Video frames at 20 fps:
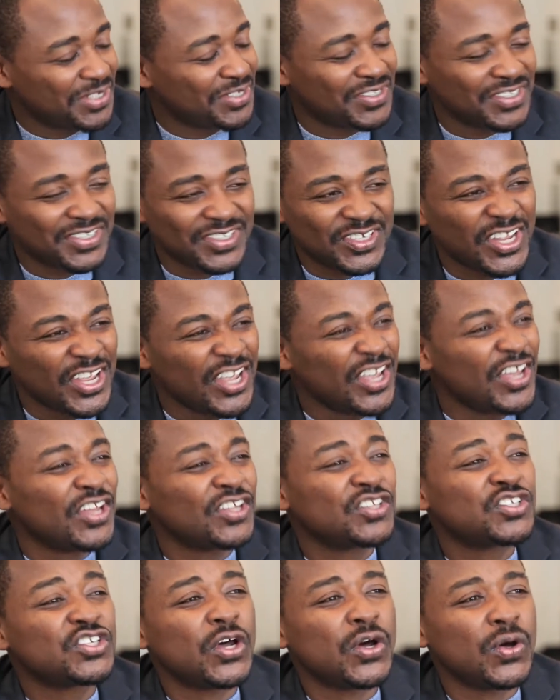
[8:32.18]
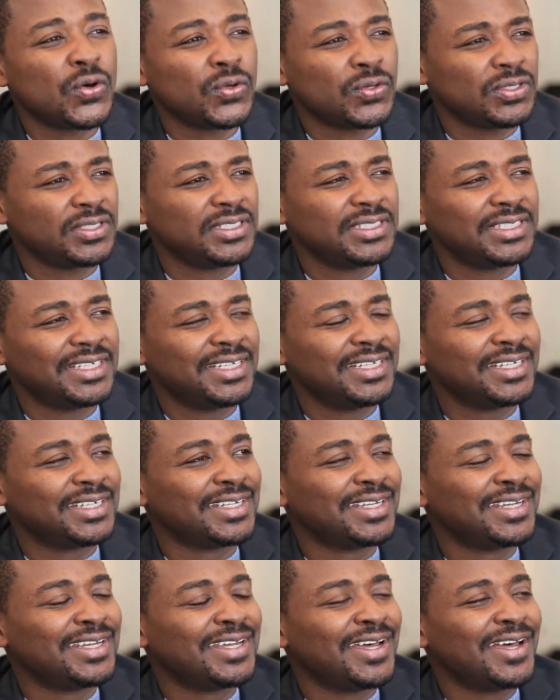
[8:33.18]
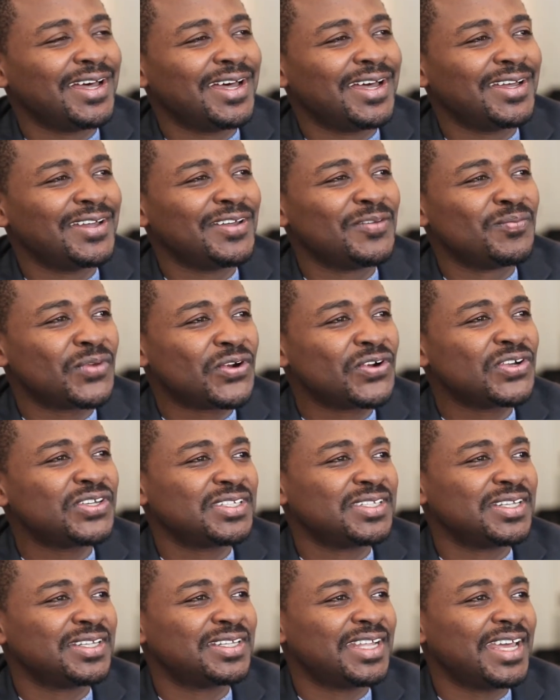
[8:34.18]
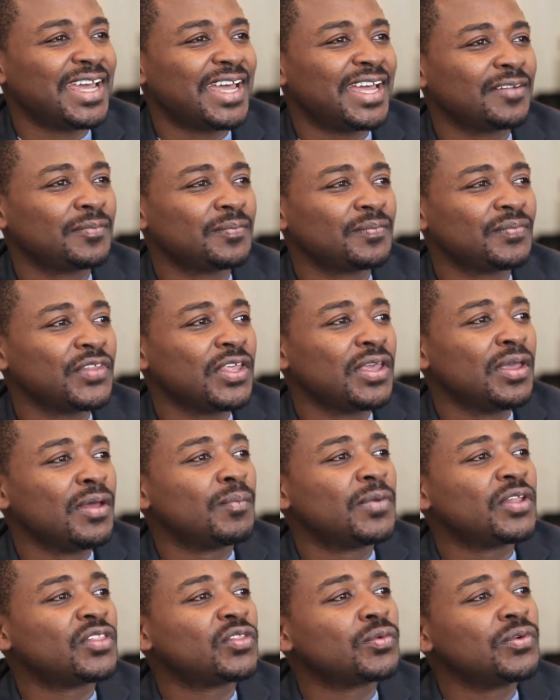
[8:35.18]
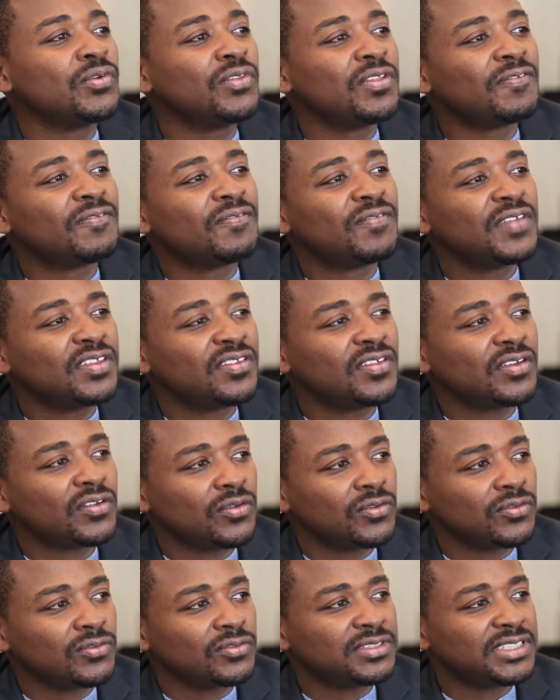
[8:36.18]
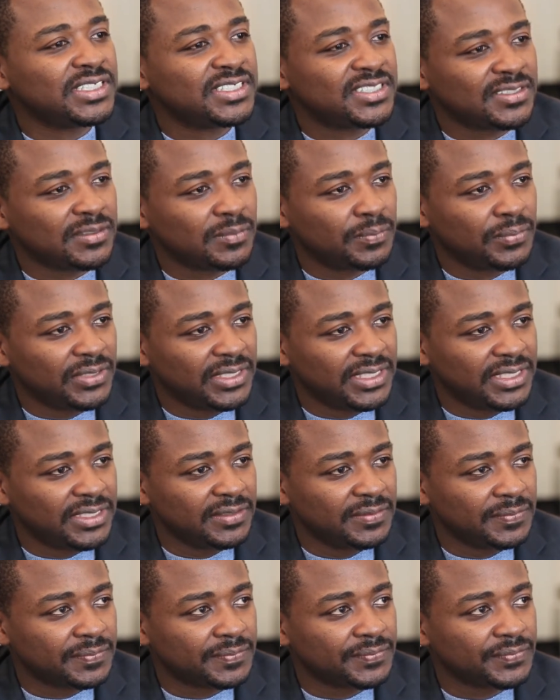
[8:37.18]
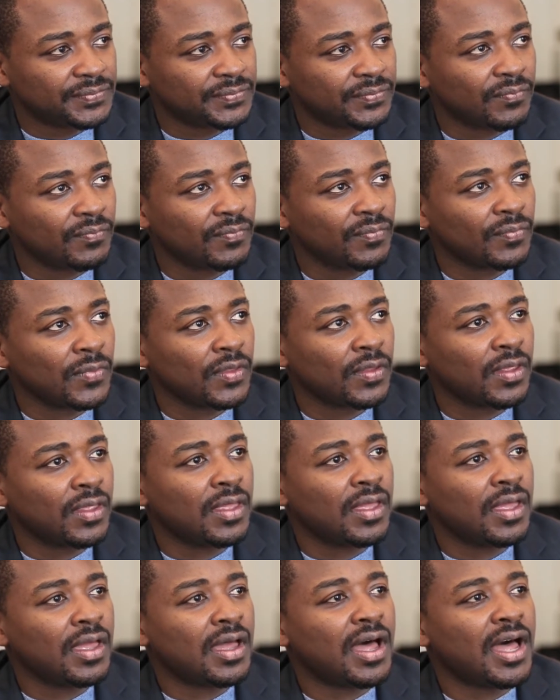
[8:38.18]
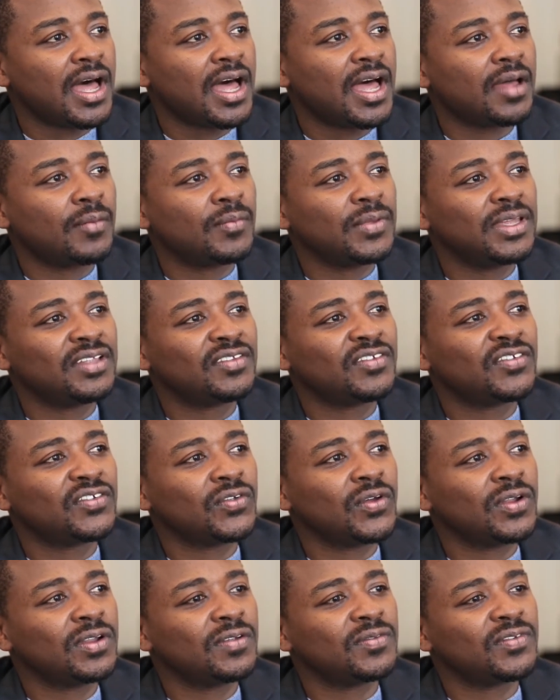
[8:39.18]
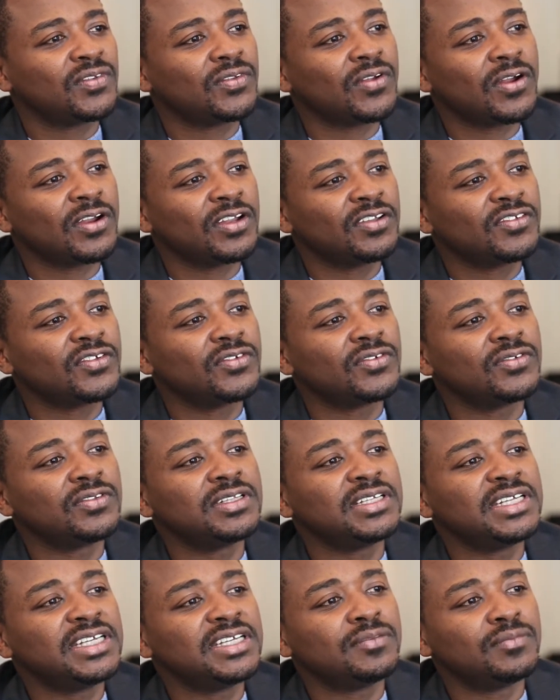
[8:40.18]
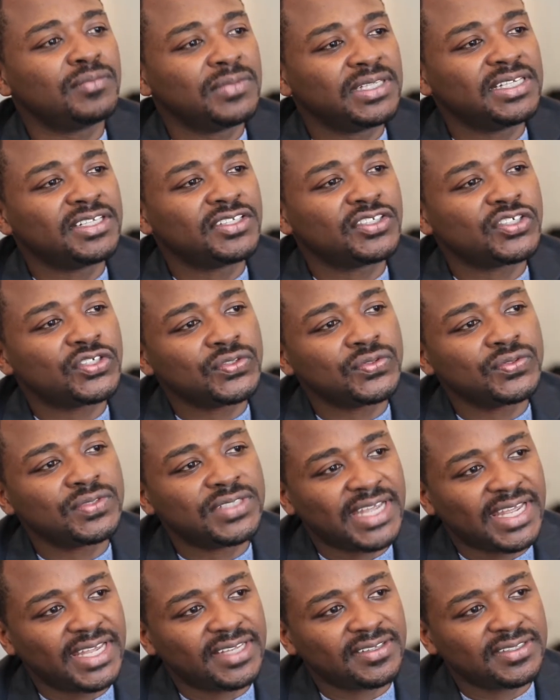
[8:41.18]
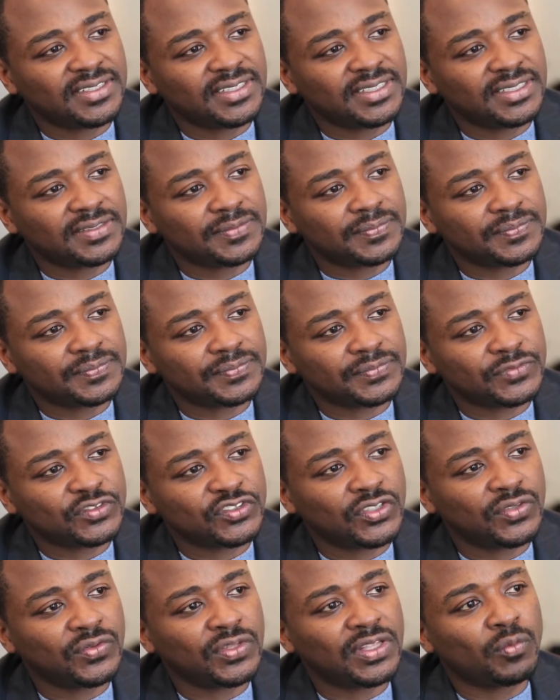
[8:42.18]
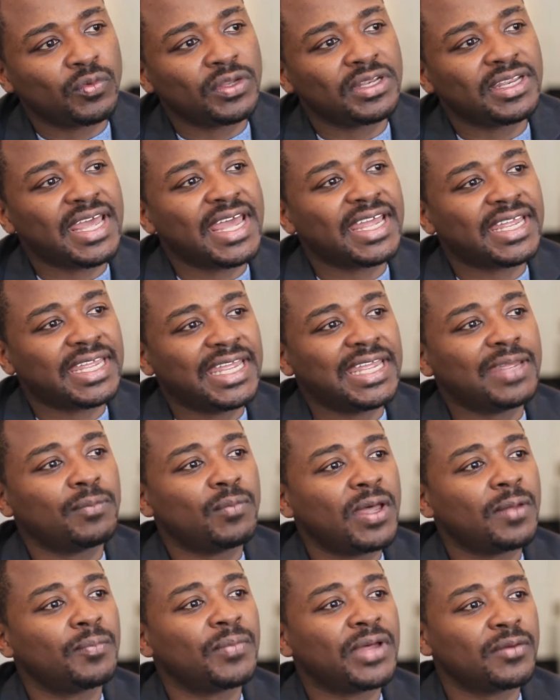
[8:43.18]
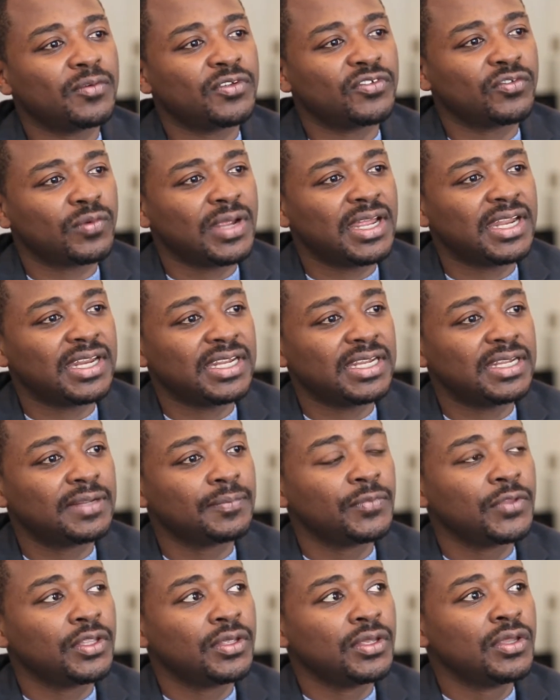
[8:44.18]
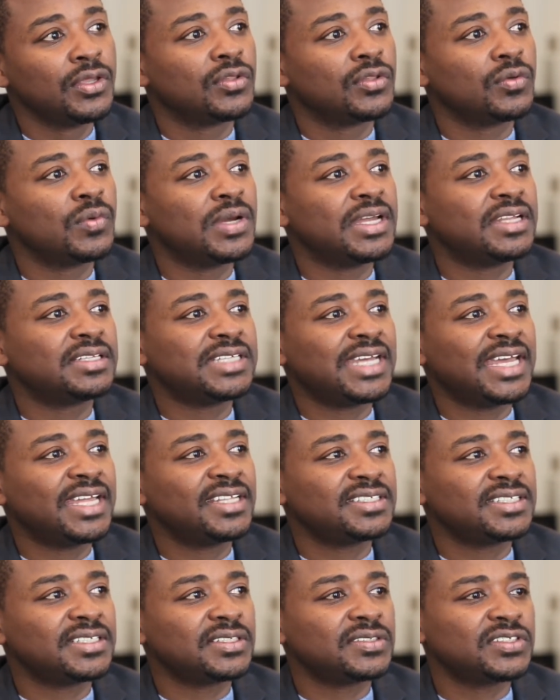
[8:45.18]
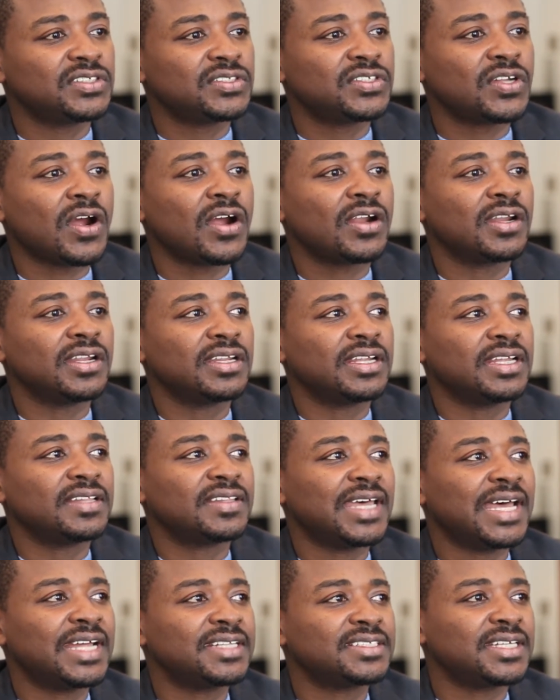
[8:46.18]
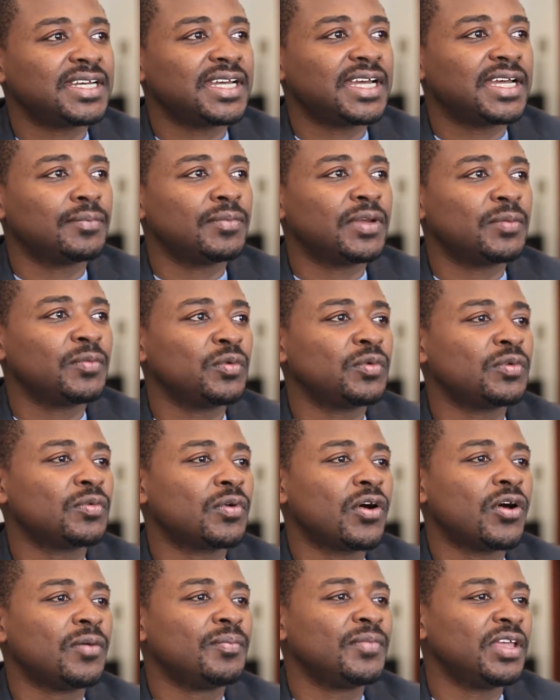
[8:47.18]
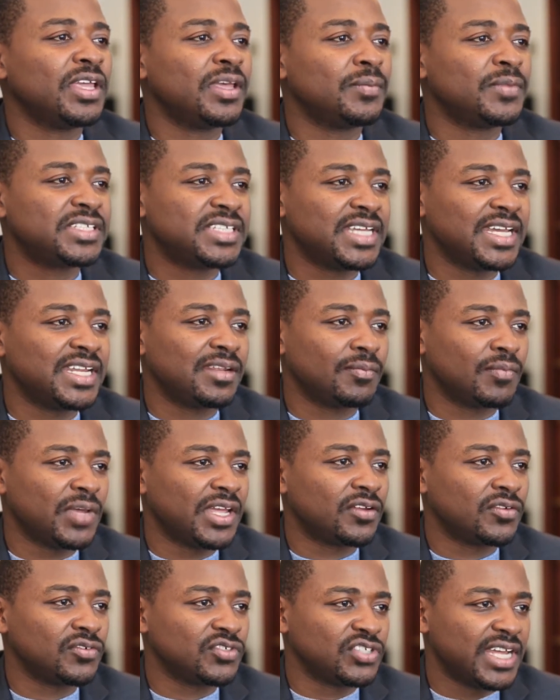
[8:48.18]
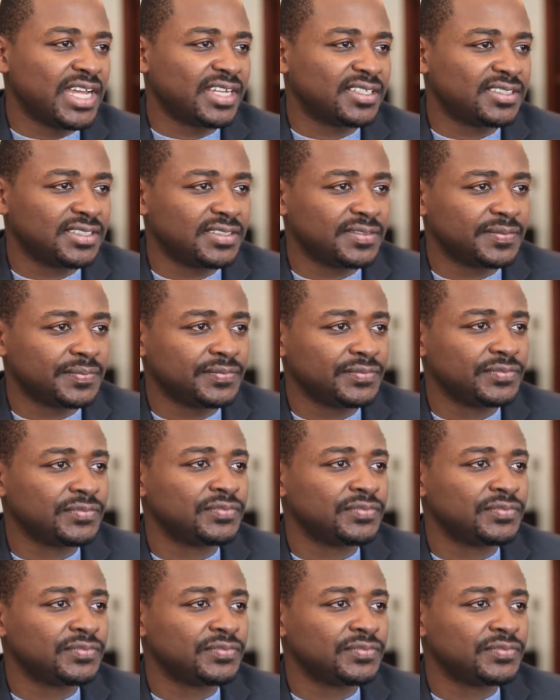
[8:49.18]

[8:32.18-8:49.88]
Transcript: I was just totally uh, immersed in that. But through the physical discipline, um, it sort of started to lead me to dancing. So that when that came up, I was ready. The way dancing started at that time, I mean, we were all imitating Michael Jackson.